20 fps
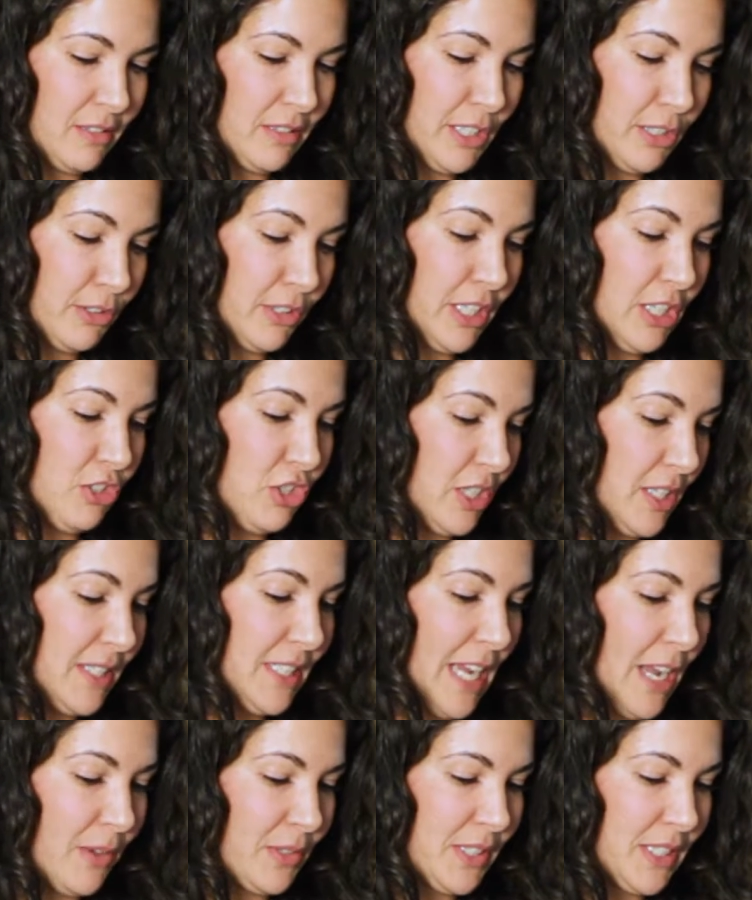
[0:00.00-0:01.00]
literally
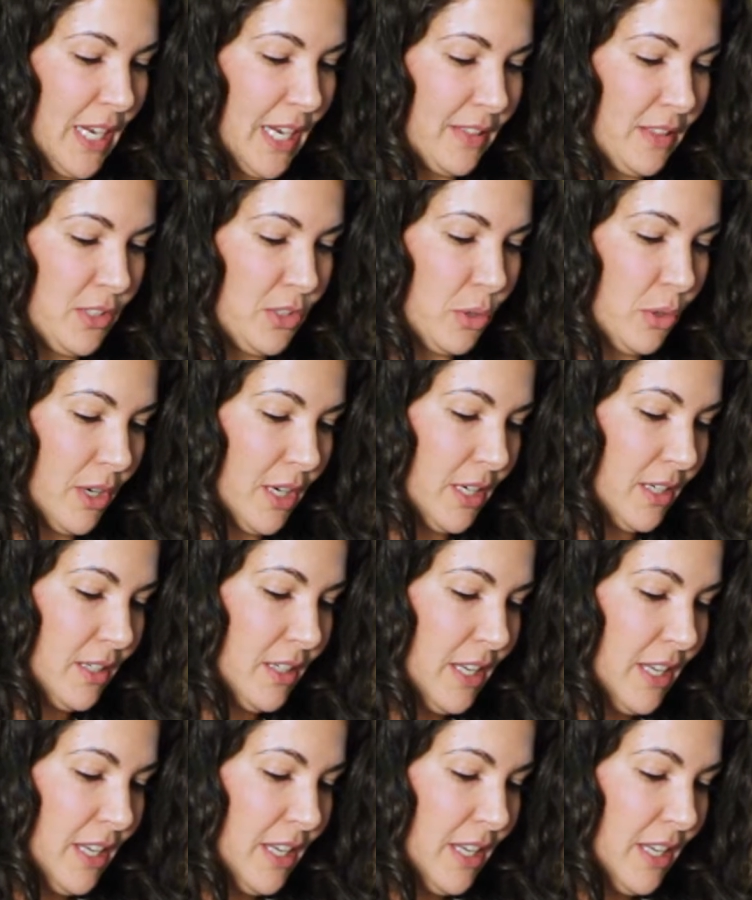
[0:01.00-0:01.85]
just outside the door,